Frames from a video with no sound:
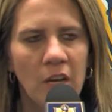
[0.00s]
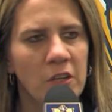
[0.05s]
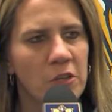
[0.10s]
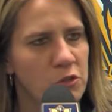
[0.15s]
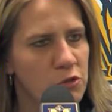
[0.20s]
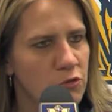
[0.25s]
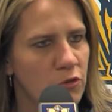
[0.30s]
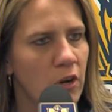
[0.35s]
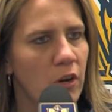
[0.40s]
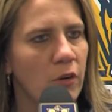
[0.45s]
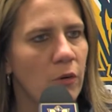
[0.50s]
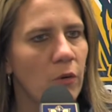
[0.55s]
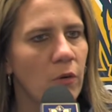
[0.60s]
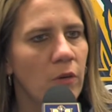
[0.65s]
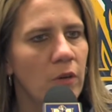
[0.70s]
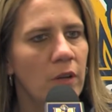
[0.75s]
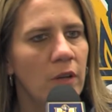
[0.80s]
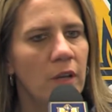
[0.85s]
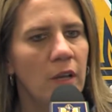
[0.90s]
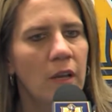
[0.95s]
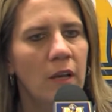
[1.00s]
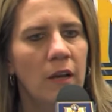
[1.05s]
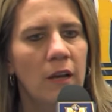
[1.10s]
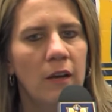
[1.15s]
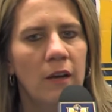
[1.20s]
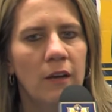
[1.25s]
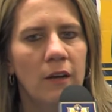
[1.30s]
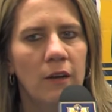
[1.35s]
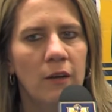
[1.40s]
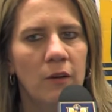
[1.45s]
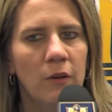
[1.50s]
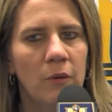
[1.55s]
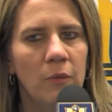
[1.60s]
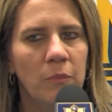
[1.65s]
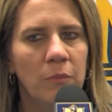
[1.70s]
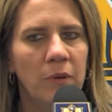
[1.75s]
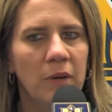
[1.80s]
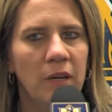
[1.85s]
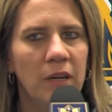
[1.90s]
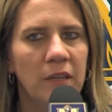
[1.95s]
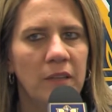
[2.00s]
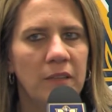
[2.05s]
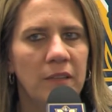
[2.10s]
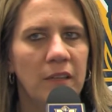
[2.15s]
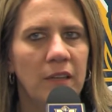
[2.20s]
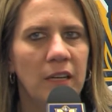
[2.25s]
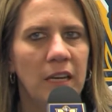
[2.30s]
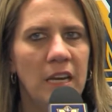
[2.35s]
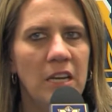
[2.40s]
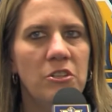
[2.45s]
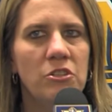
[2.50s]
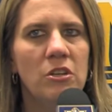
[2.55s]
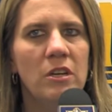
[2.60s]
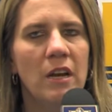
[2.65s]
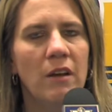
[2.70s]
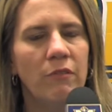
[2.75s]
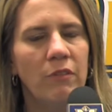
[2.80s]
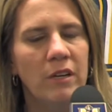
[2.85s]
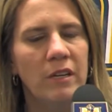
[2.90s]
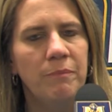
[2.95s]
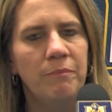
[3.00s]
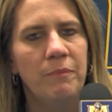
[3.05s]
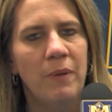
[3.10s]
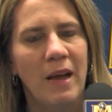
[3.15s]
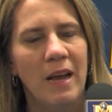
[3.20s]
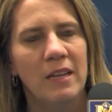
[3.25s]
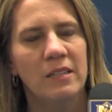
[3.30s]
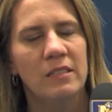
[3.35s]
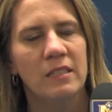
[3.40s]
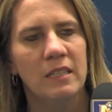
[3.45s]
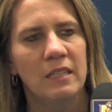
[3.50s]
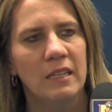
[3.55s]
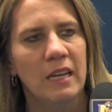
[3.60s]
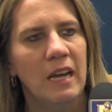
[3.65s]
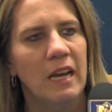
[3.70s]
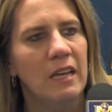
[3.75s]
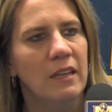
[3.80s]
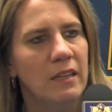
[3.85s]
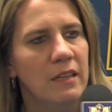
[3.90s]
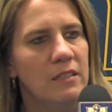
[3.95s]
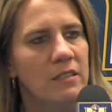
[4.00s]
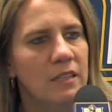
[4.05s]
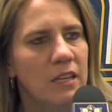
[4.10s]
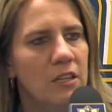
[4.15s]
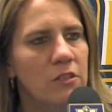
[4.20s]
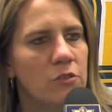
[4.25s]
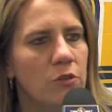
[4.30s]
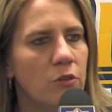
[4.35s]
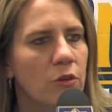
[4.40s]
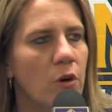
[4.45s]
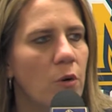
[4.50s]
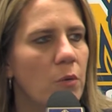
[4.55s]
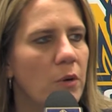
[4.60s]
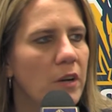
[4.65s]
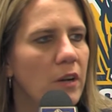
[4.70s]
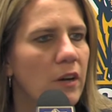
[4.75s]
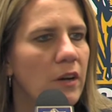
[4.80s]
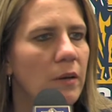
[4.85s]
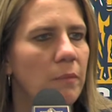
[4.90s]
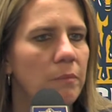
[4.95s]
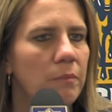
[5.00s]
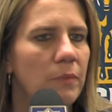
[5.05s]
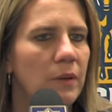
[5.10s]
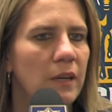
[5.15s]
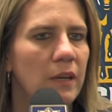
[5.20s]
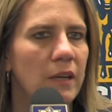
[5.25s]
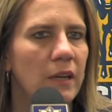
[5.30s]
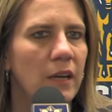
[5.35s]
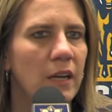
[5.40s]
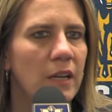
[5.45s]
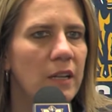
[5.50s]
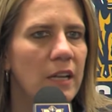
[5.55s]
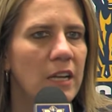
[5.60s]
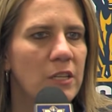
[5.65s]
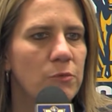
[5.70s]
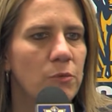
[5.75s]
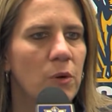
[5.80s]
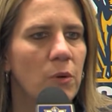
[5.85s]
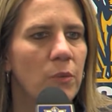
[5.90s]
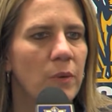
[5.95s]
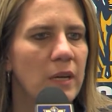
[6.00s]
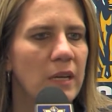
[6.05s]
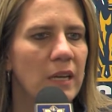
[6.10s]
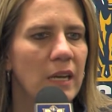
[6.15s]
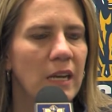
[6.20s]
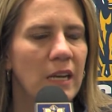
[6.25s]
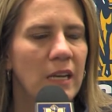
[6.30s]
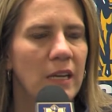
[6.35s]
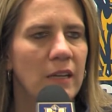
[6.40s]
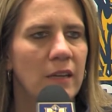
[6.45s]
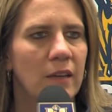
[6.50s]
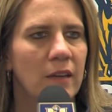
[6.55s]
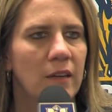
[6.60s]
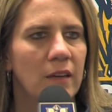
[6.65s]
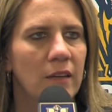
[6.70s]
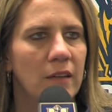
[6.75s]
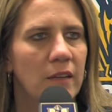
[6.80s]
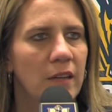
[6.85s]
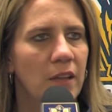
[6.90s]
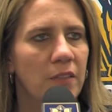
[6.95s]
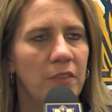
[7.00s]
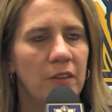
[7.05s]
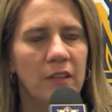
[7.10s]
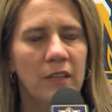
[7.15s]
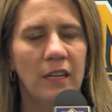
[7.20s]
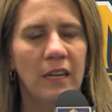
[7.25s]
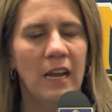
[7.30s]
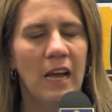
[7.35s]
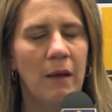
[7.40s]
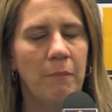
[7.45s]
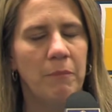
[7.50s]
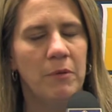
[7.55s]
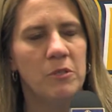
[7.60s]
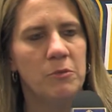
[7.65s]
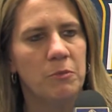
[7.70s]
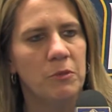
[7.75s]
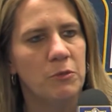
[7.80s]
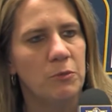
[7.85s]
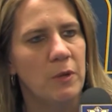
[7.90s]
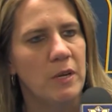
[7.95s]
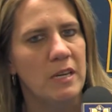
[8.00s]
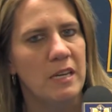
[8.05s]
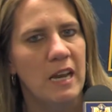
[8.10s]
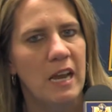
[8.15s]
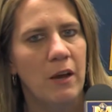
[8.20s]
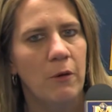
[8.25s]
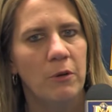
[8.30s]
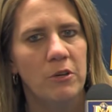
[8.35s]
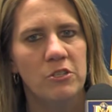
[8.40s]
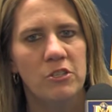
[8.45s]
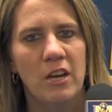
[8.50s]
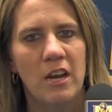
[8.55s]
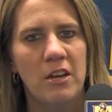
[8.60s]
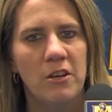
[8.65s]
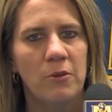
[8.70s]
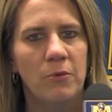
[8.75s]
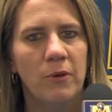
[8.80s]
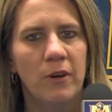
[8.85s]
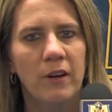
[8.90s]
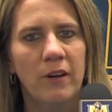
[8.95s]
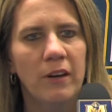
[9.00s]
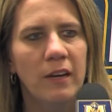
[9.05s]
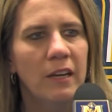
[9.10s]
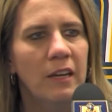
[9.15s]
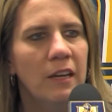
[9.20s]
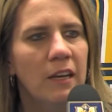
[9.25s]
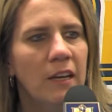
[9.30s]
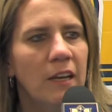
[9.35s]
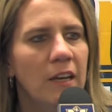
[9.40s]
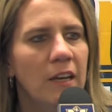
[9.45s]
struggle. But each and every passing day, these kids are growing up, and that's what we need. Nothing that happens between now and January